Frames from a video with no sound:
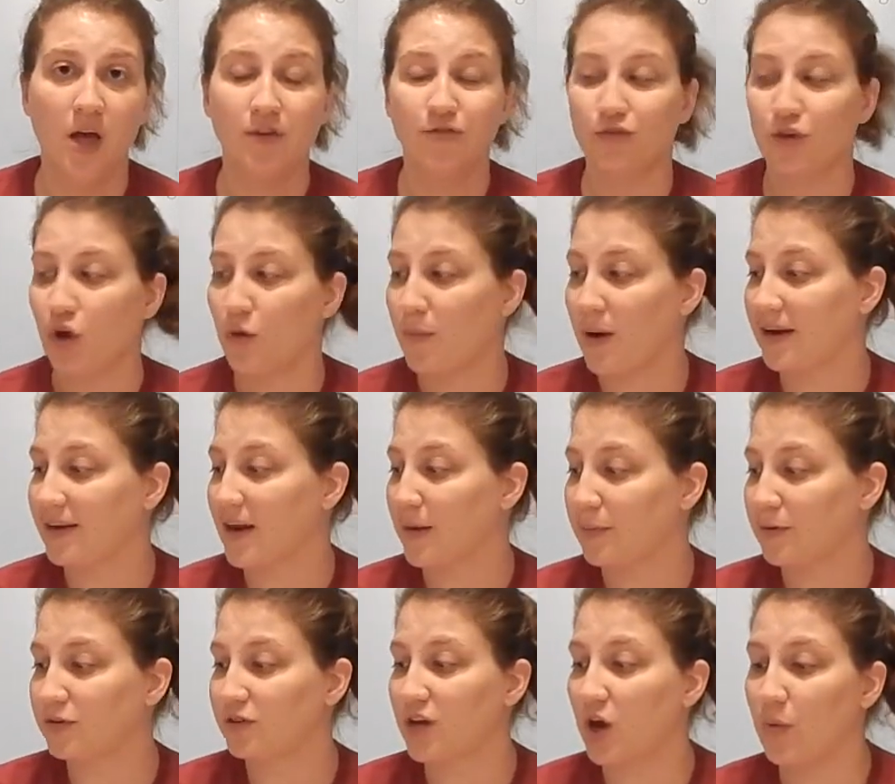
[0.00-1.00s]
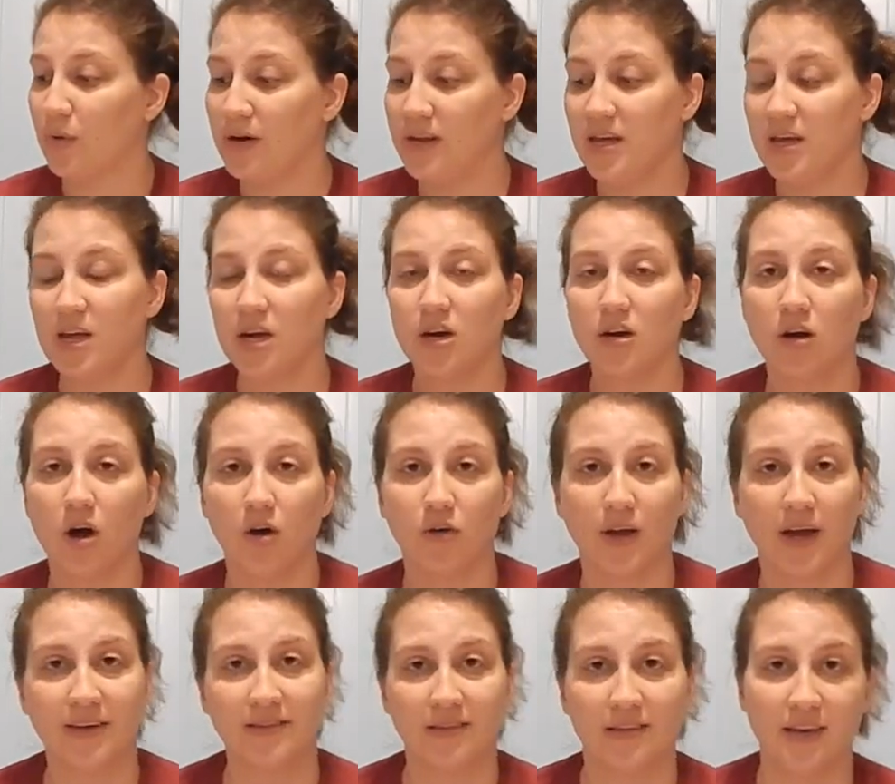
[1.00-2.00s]
So my diapers go in here all
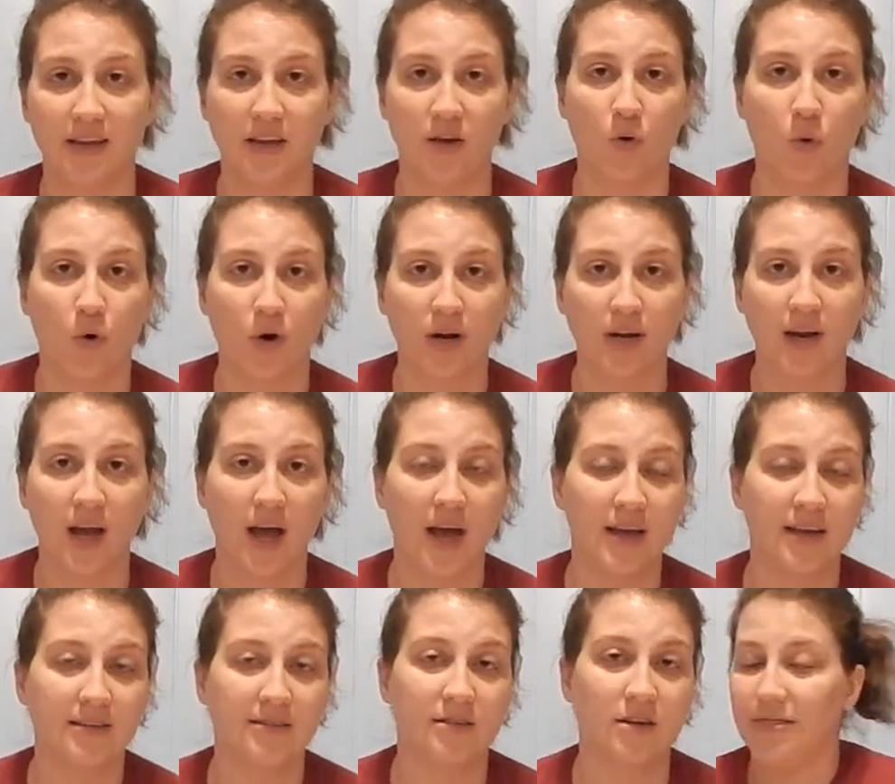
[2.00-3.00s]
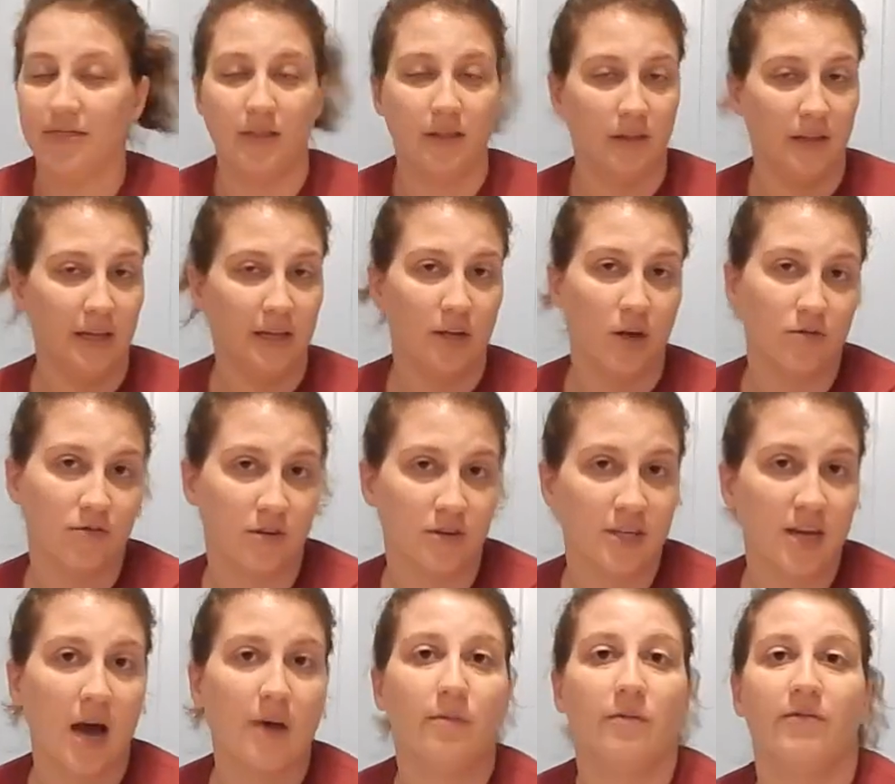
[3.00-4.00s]
nice and neat and organized. The lid goes on
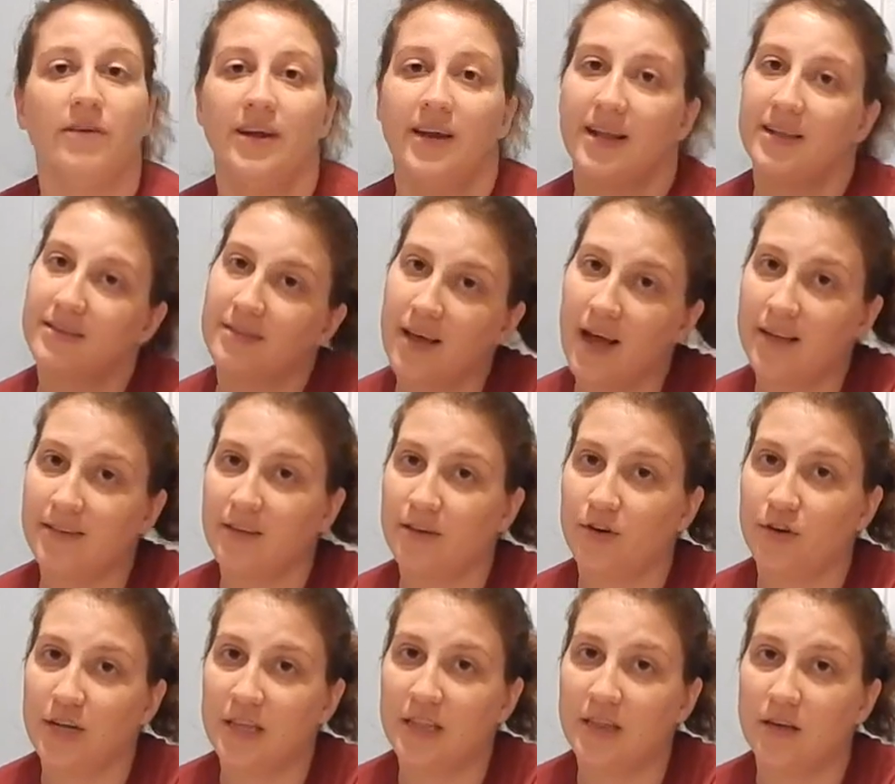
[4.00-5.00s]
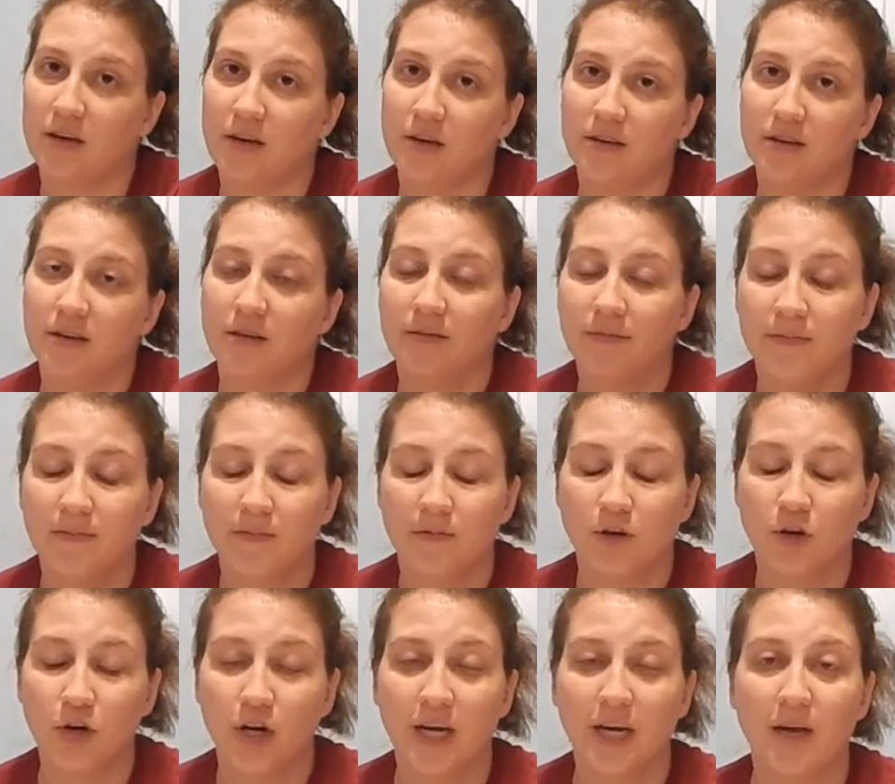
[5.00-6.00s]
top of it. It slides underneath the
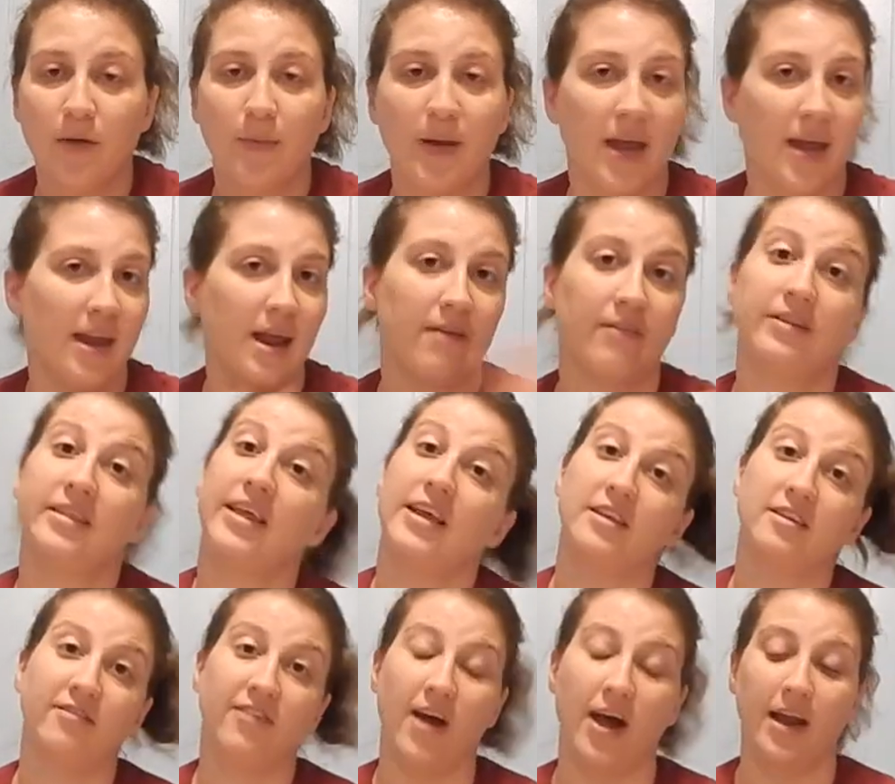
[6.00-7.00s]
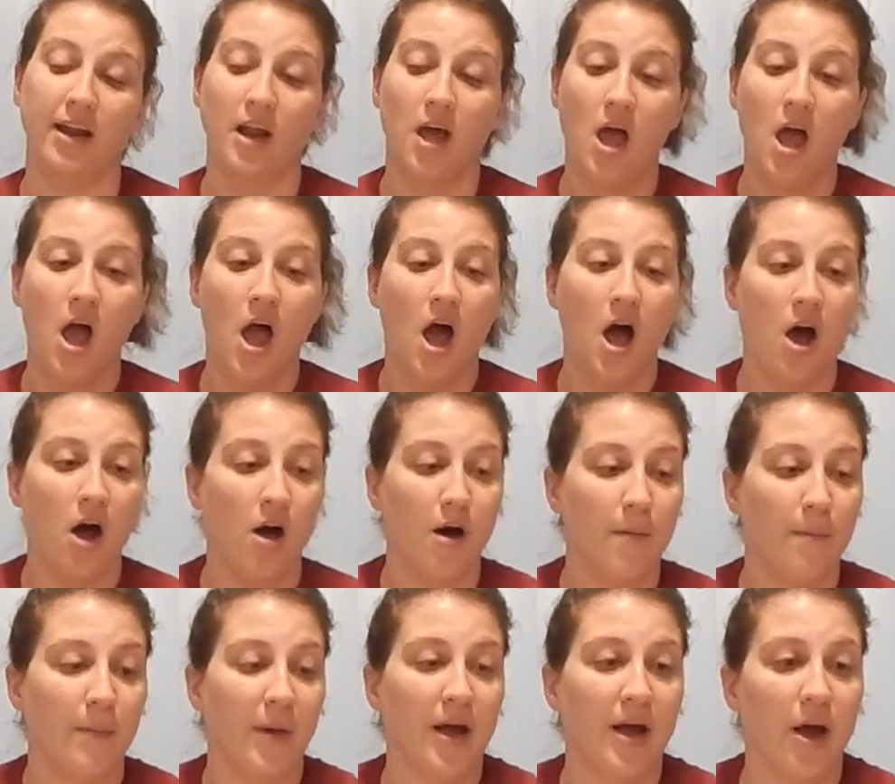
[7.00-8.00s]
crib and everything's fine.
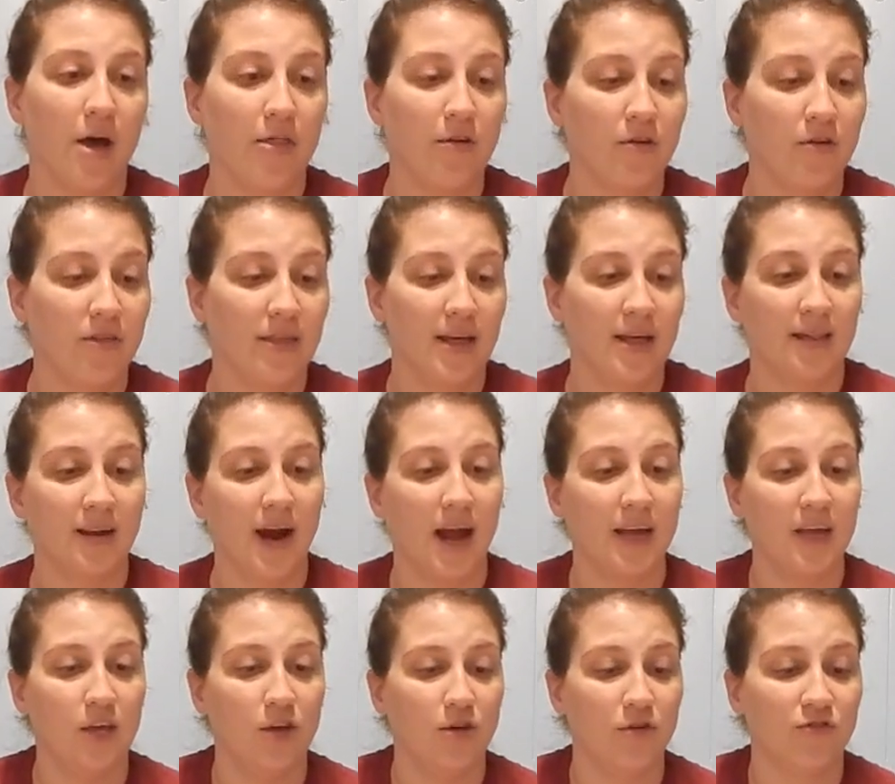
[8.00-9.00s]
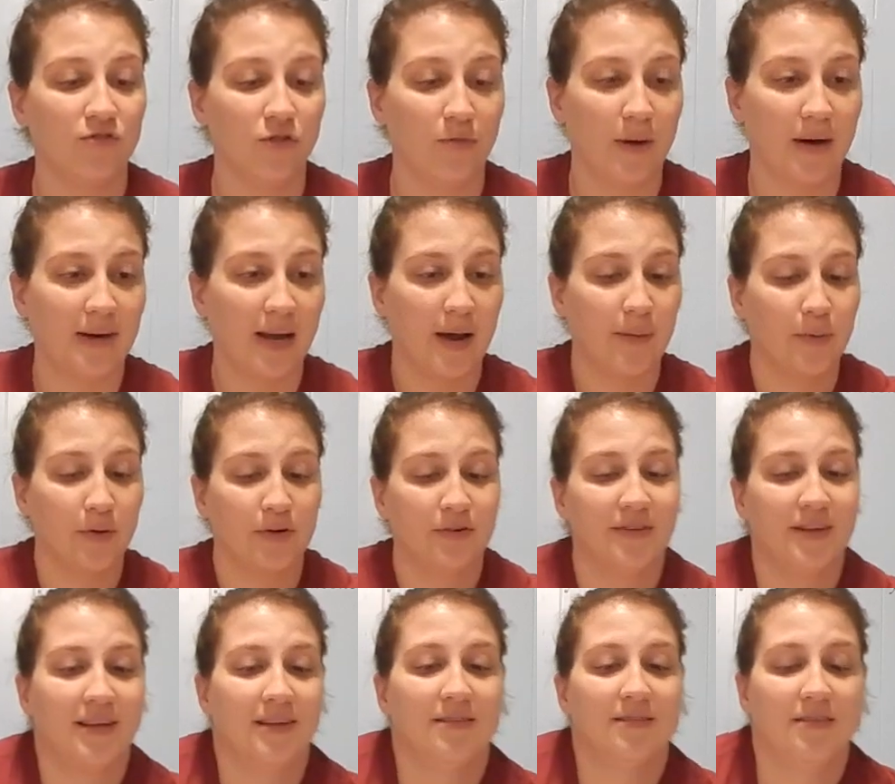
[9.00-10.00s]
My other thing that I use for my
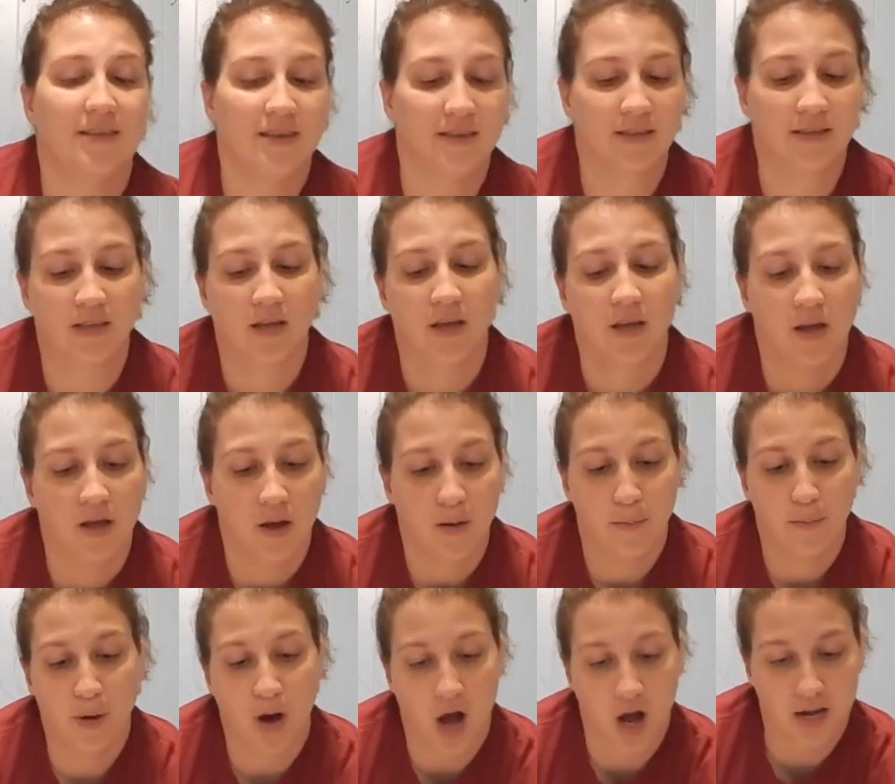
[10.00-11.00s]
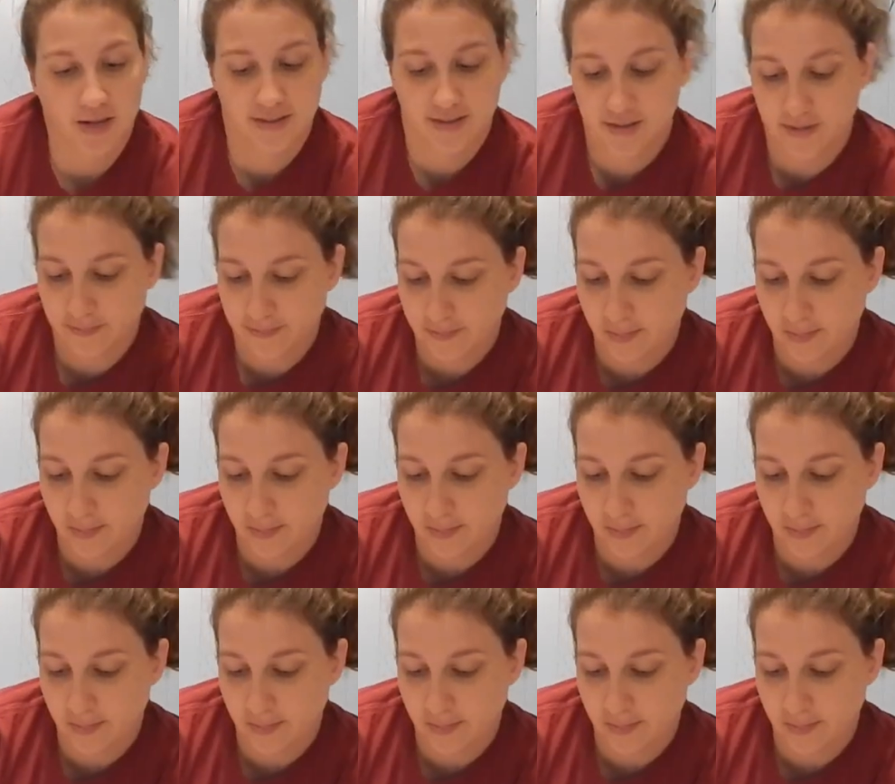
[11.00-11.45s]
diapers is this box.